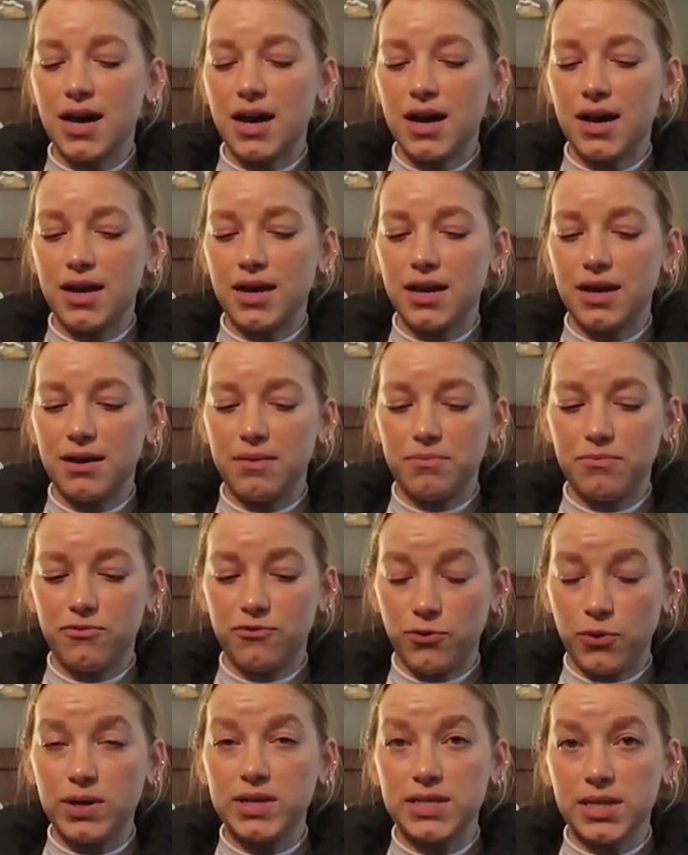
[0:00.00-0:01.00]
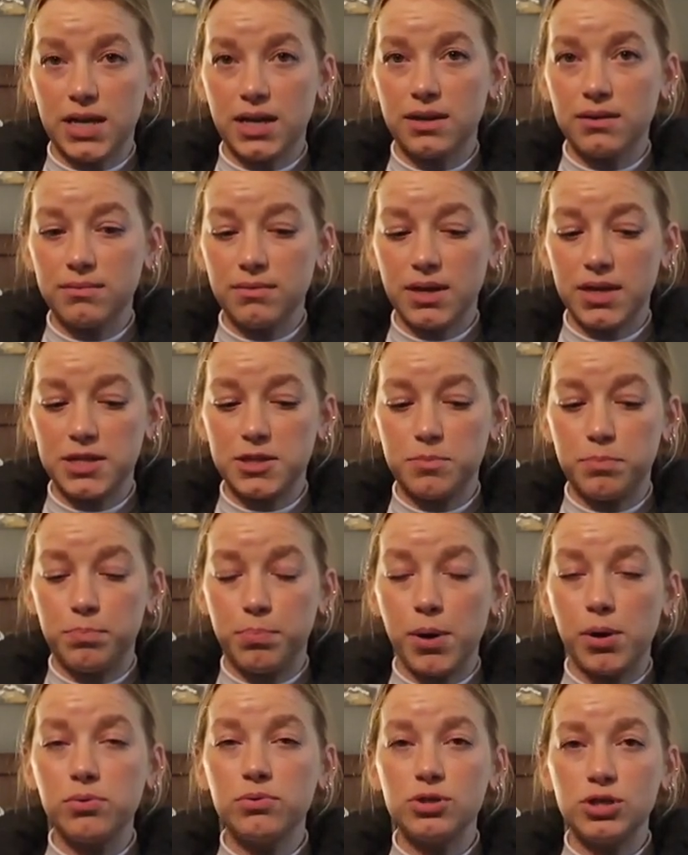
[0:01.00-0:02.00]
I'm freezing. It's
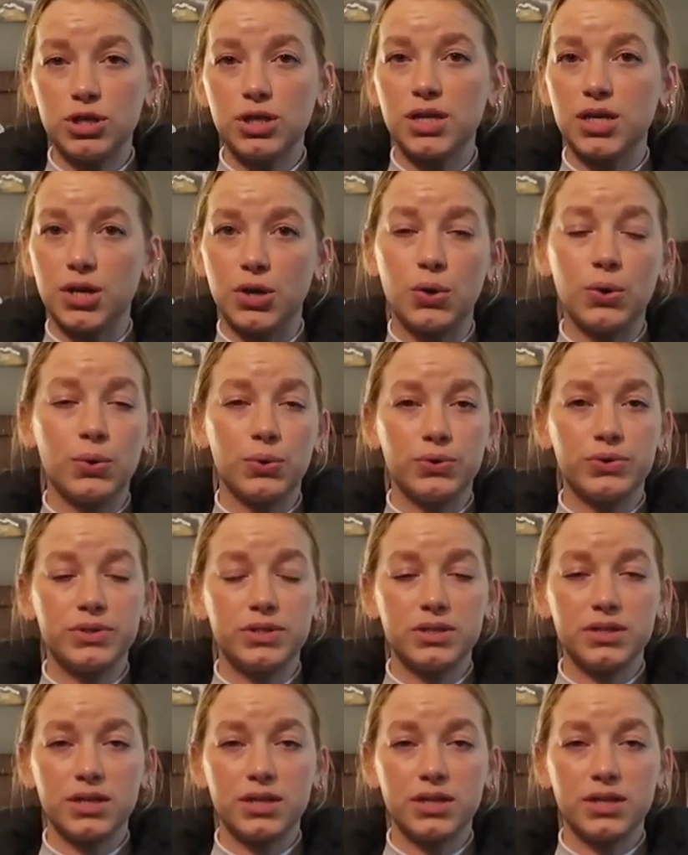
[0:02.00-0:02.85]
bone chilling cold